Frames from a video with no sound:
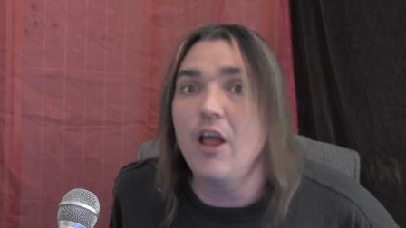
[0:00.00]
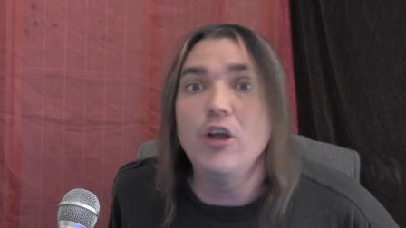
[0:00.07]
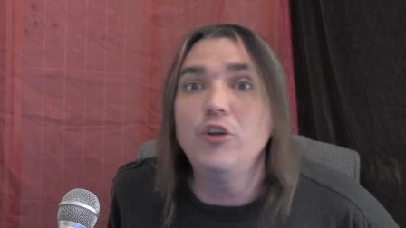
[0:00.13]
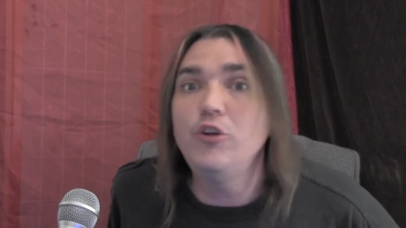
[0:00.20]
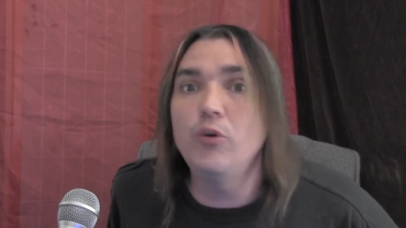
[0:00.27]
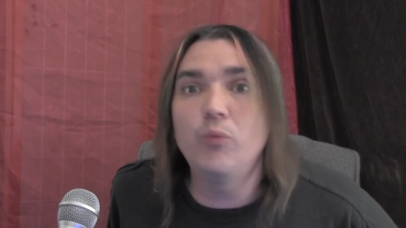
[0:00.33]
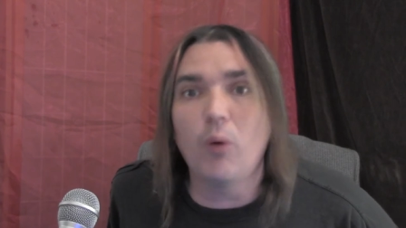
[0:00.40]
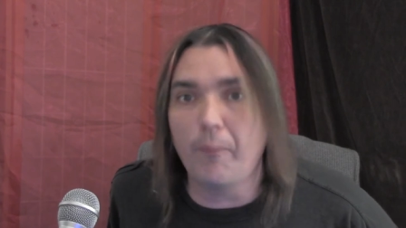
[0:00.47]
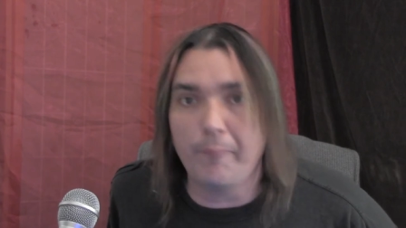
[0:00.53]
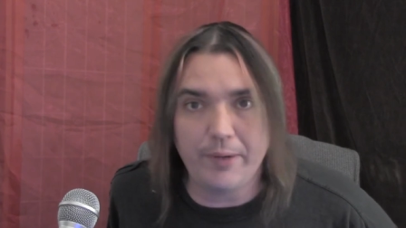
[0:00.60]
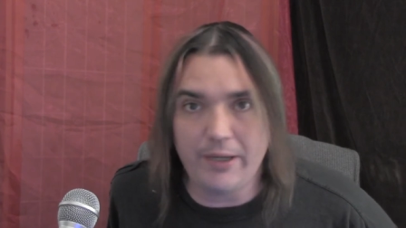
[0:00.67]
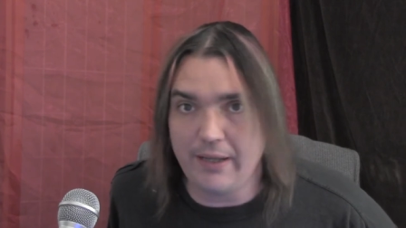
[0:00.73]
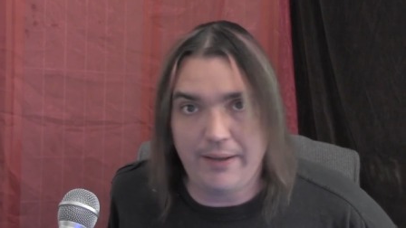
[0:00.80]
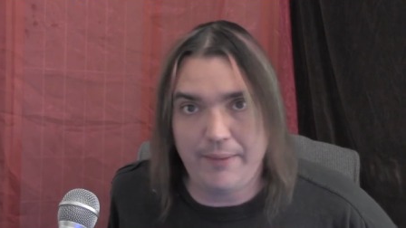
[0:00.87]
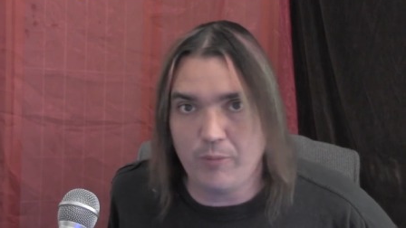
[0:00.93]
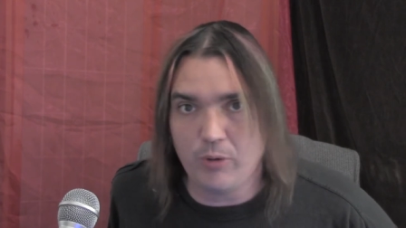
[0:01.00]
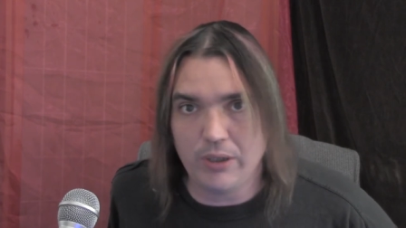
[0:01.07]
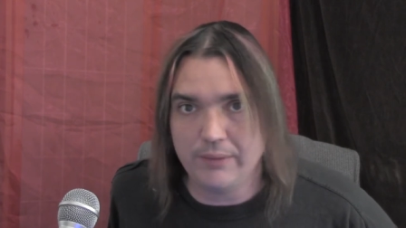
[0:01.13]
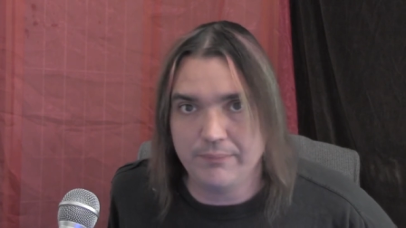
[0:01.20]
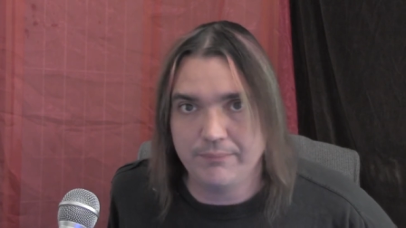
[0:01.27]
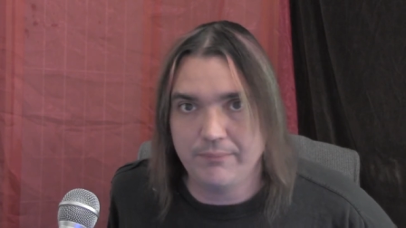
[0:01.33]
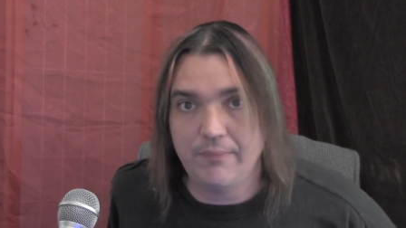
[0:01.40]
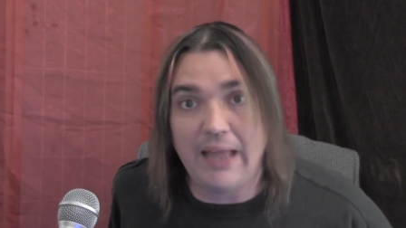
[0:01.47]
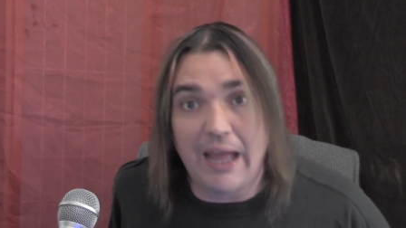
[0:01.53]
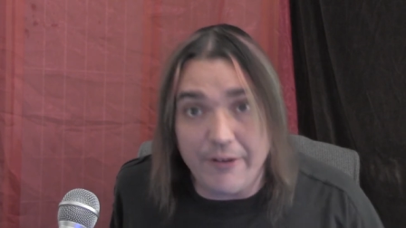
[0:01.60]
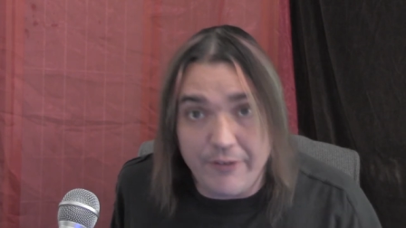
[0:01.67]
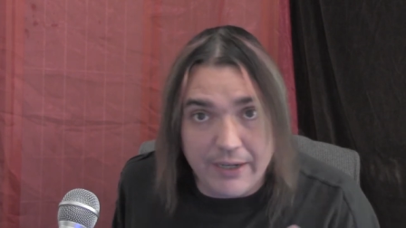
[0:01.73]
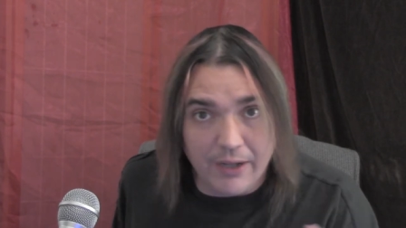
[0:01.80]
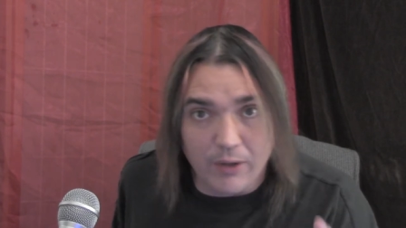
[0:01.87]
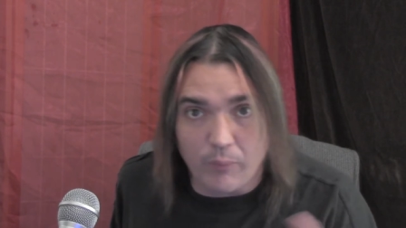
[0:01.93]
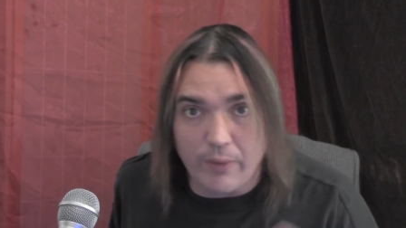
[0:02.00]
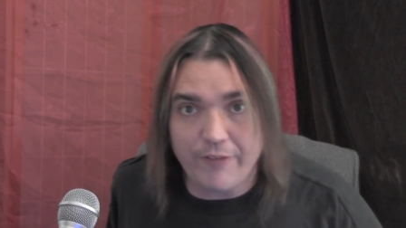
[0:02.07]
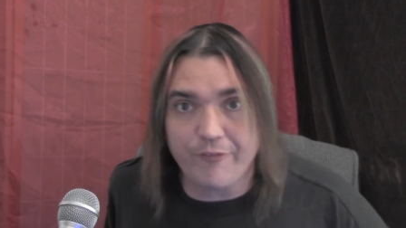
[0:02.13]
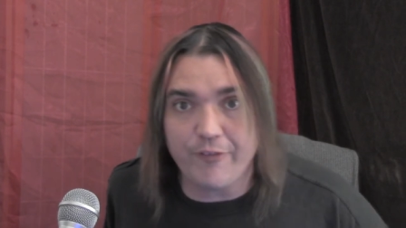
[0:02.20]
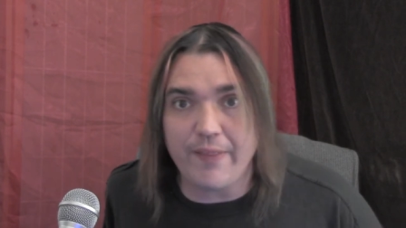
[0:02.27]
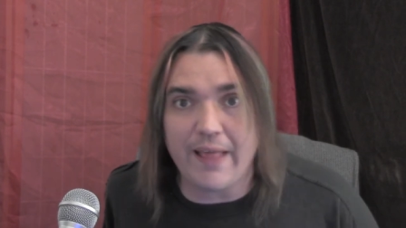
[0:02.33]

You won't be anymore. Now you got to wait for